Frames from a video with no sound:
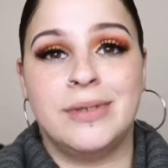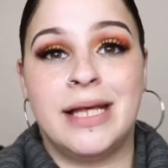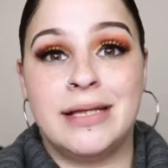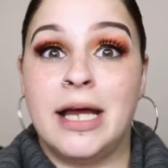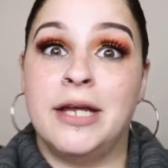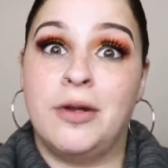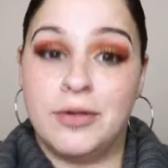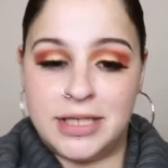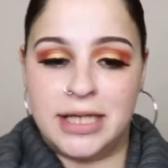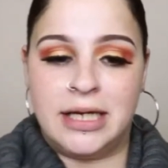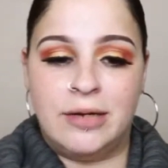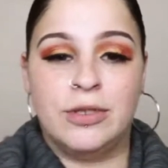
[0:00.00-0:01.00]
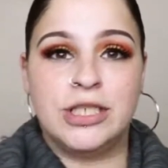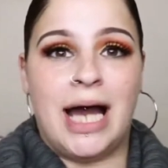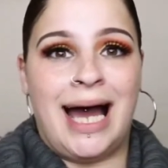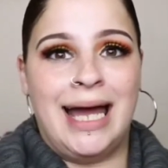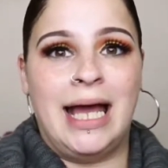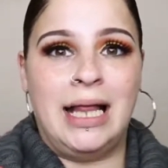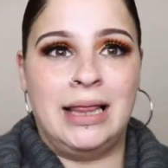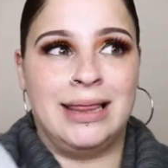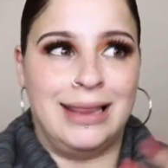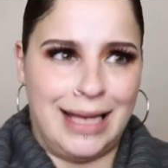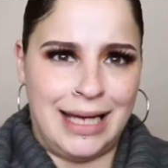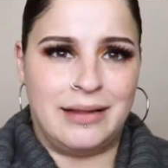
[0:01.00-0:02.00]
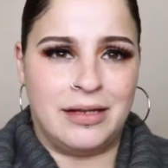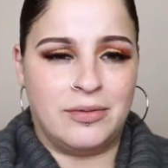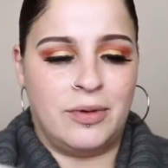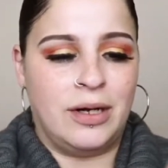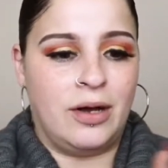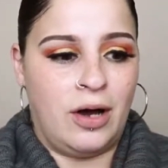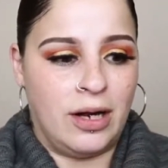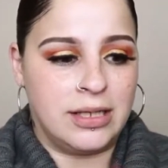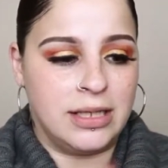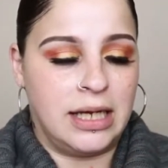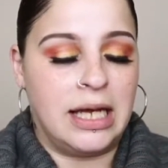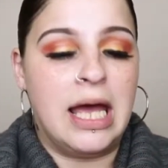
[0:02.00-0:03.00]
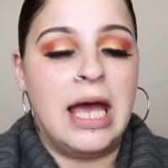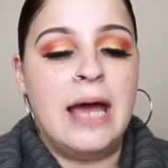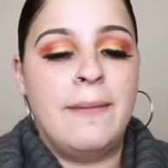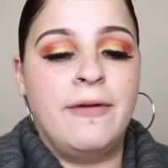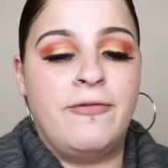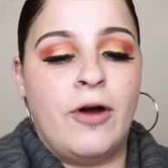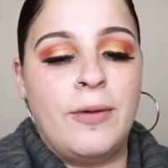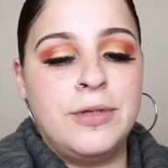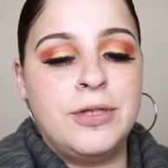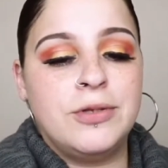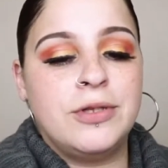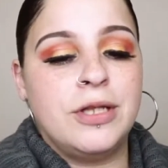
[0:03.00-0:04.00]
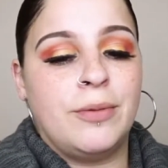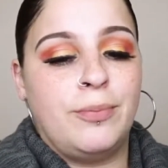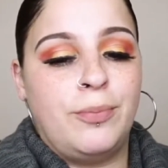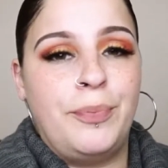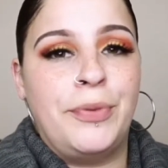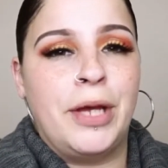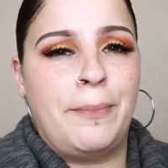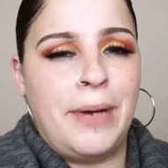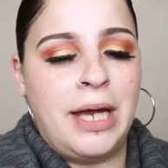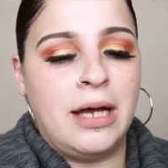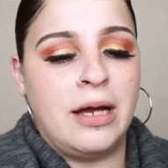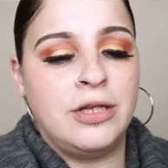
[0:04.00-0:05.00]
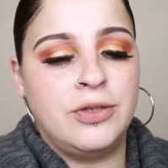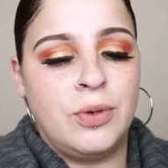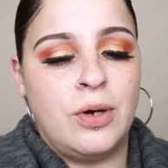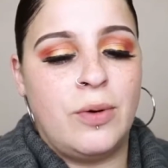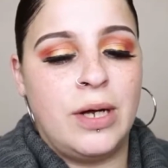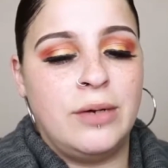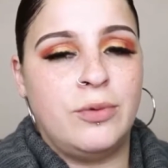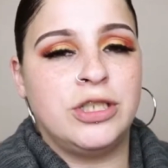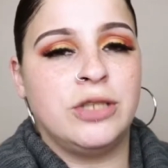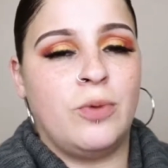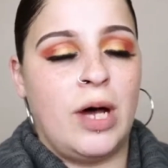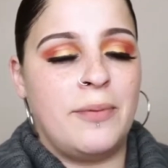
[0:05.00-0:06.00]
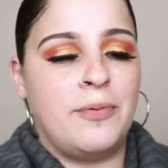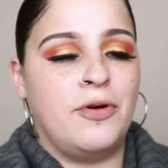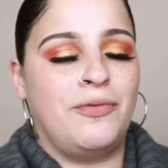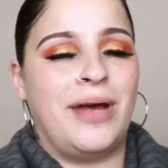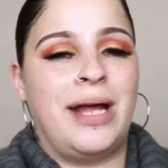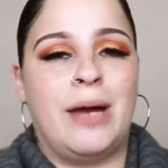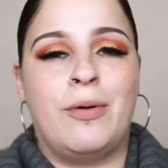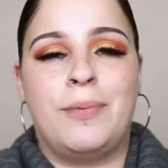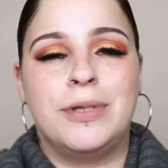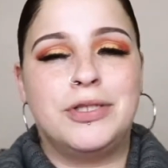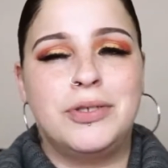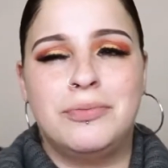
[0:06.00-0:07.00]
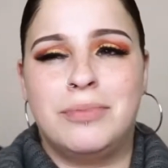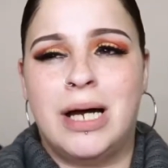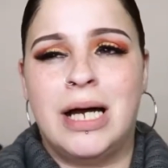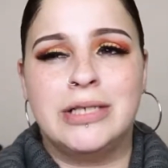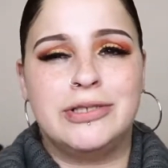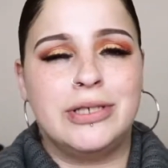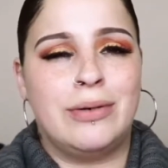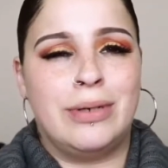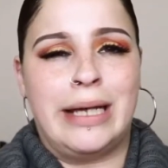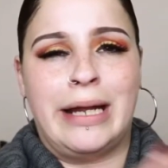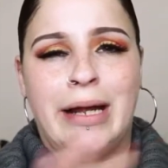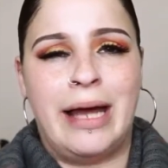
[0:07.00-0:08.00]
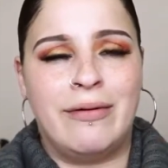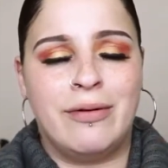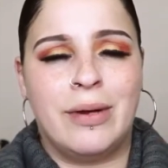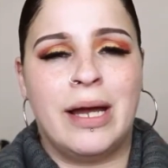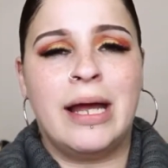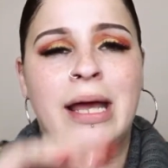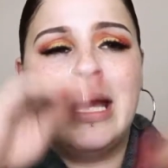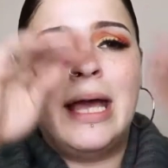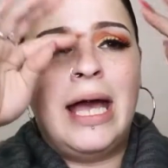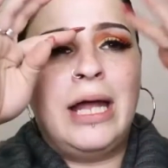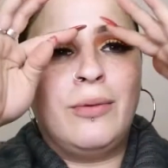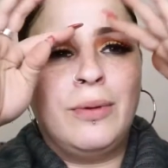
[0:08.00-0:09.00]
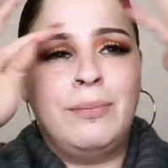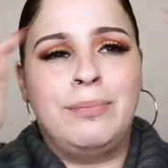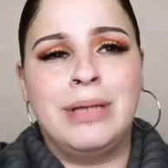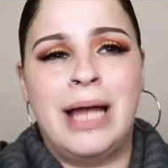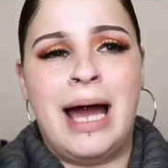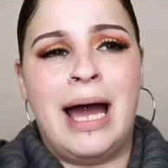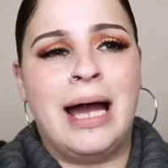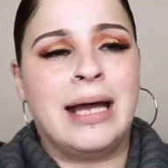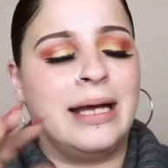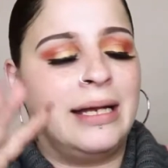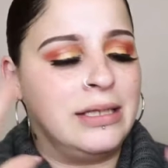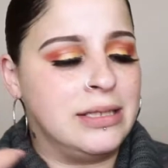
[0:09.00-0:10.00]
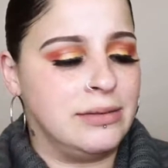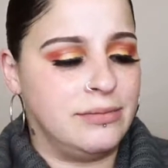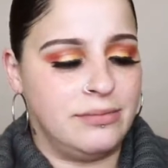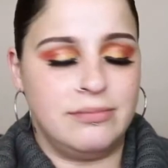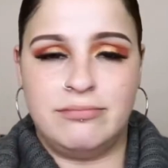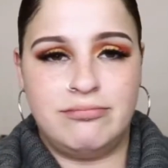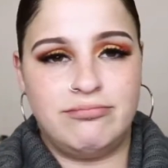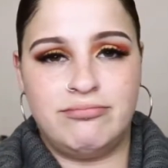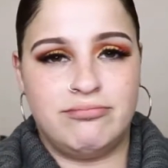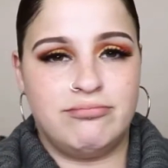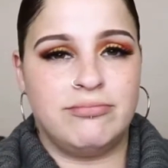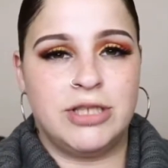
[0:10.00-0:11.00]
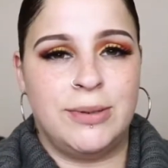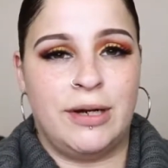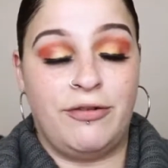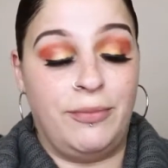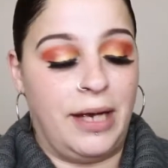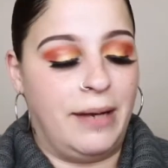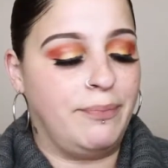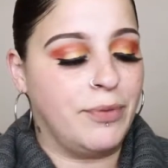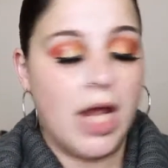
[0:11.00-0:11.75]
That's how you know it's sticky, which I like this one, honestly. Before I was using the pink Duo one, which is waterproof, and I would put too much, it would get everywhere, and it will be black, and it's too much for me.